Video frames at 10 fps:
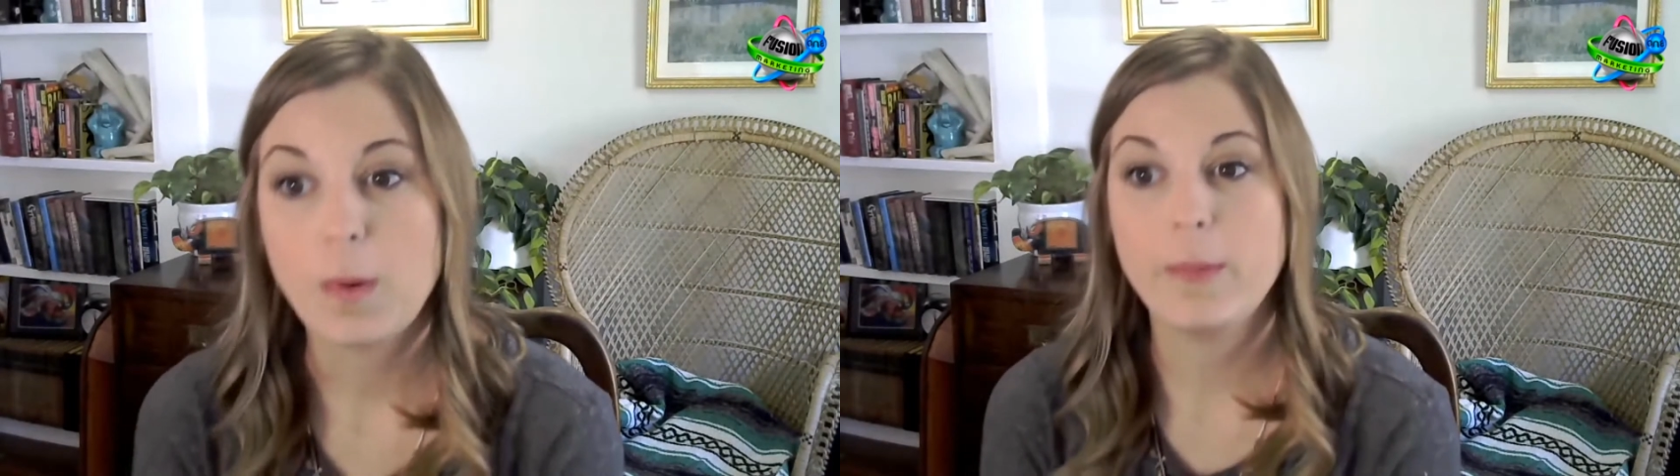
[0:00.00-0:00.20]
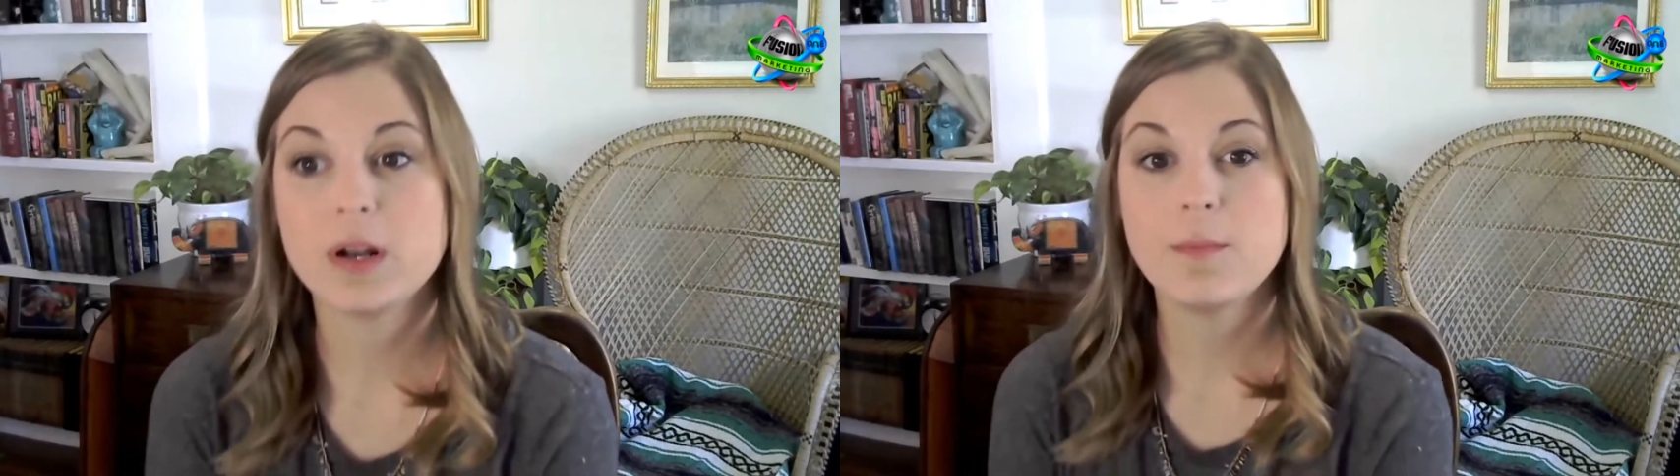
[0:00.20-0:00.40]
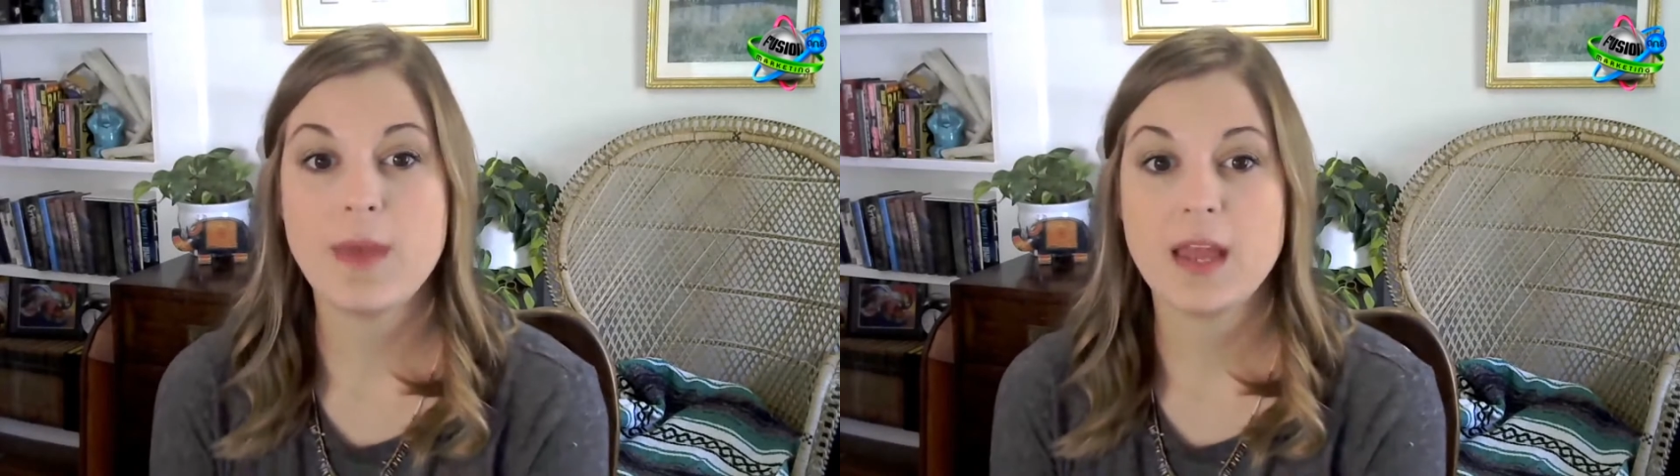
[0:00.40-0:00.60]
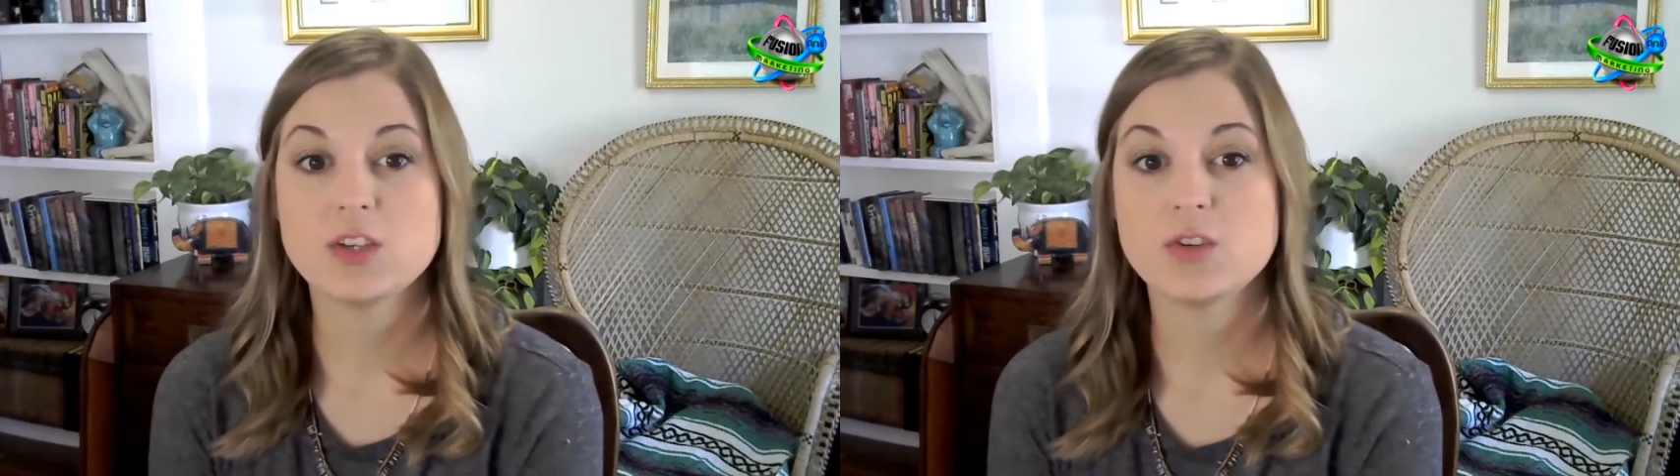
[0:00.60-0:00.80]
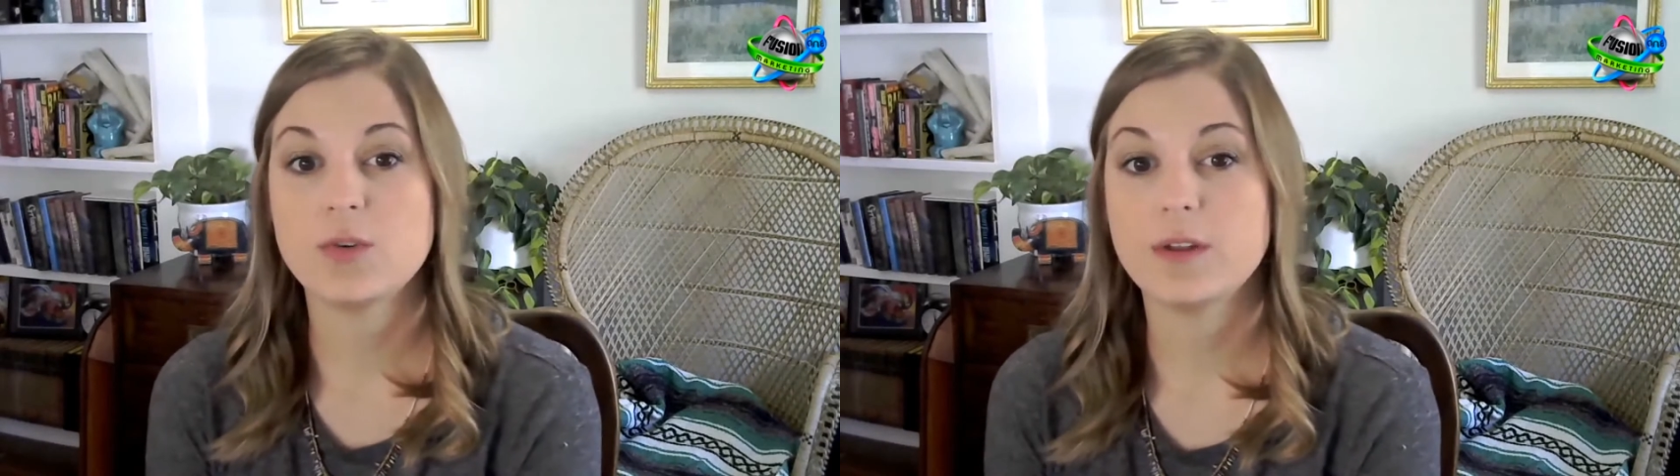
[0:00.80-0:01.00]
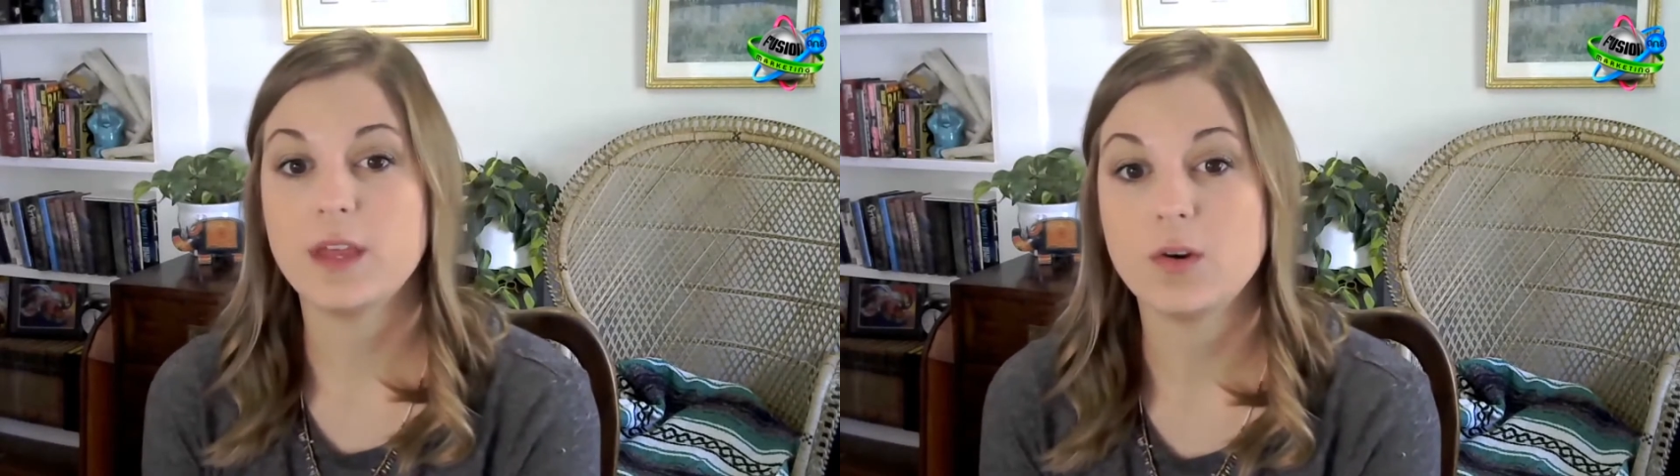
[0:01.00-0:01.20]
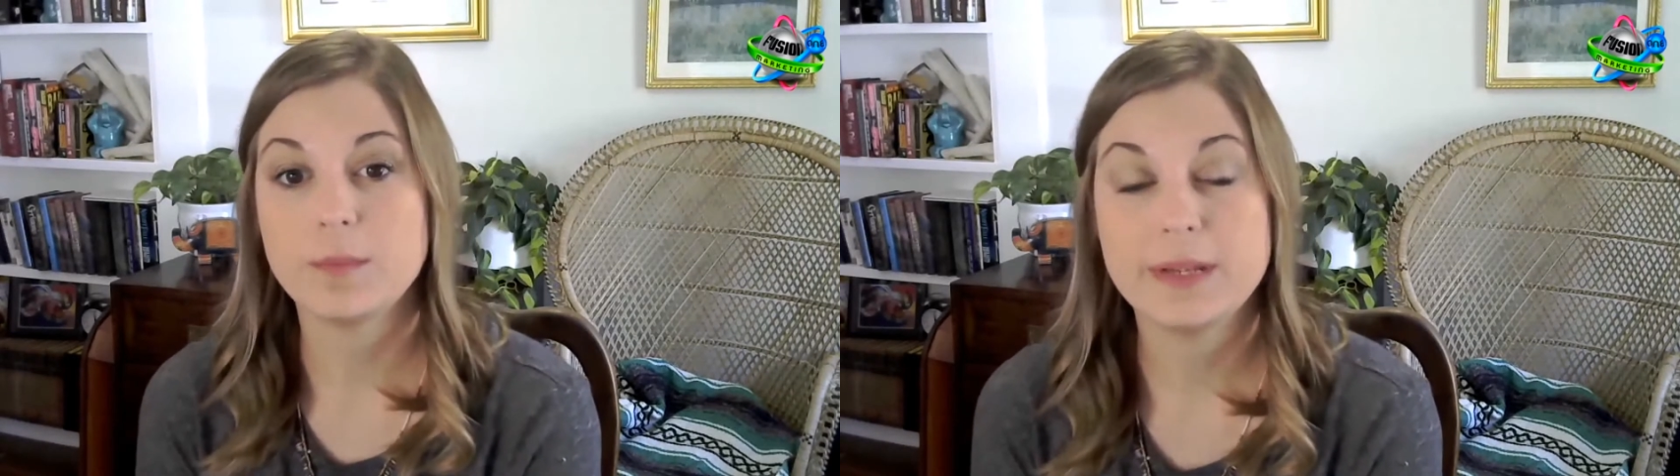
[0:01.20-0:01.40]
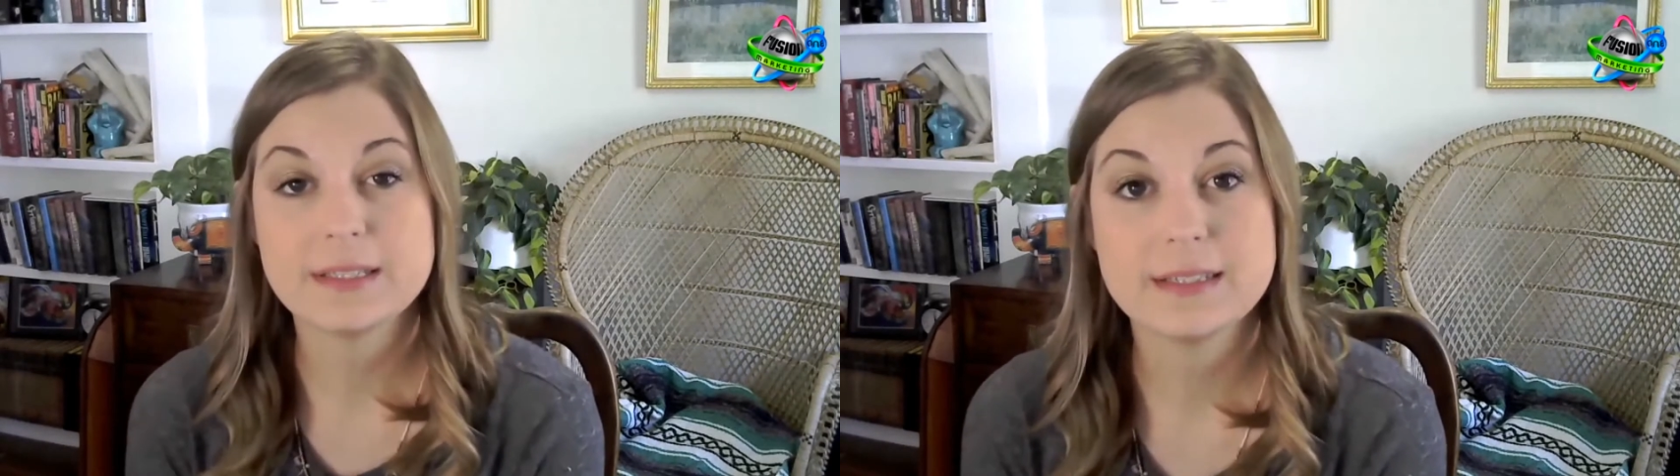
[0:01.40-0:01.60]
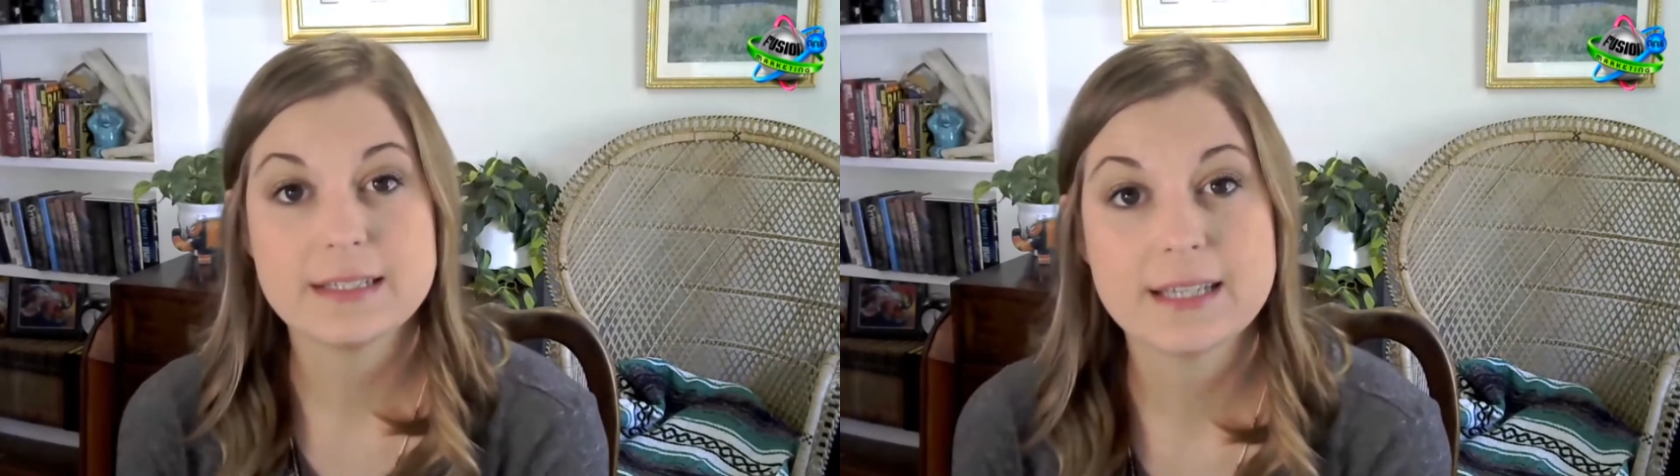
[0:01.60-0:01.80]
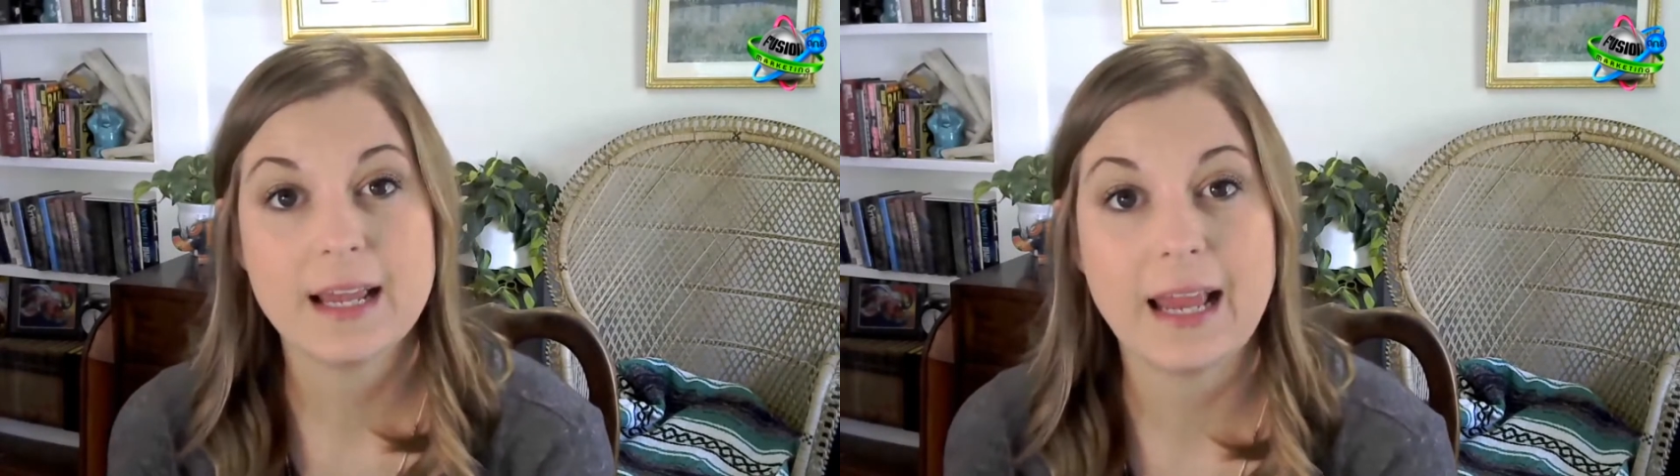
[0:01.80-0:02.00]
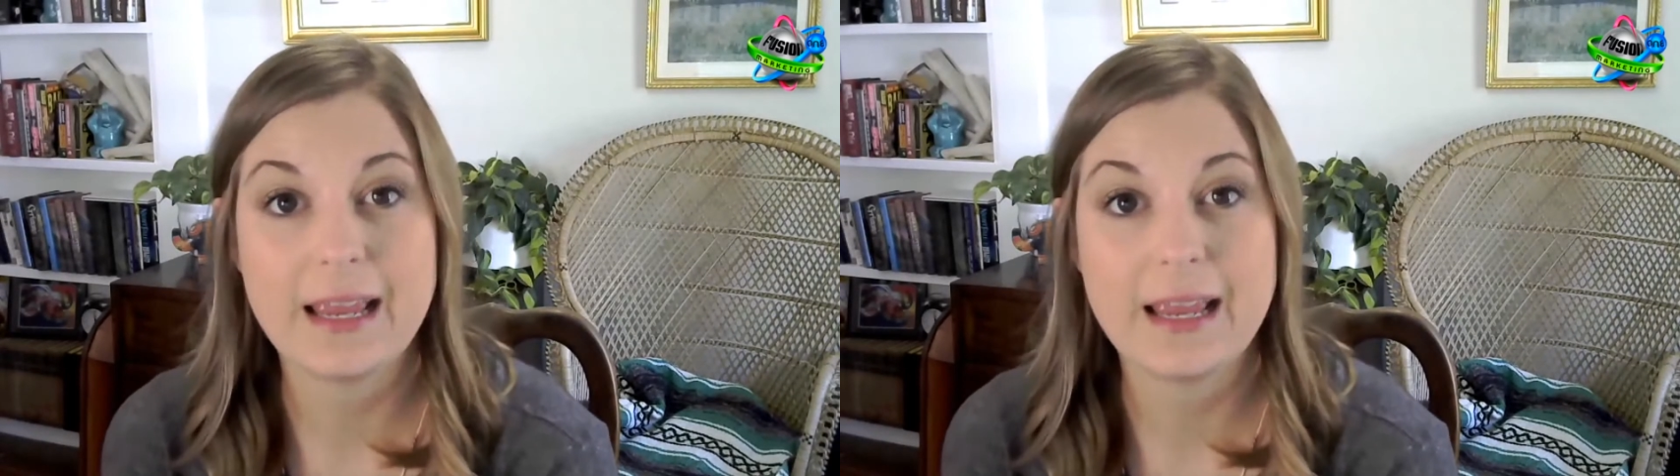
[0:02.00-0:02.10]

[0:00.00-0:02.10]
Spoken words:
We want to make sure that your business can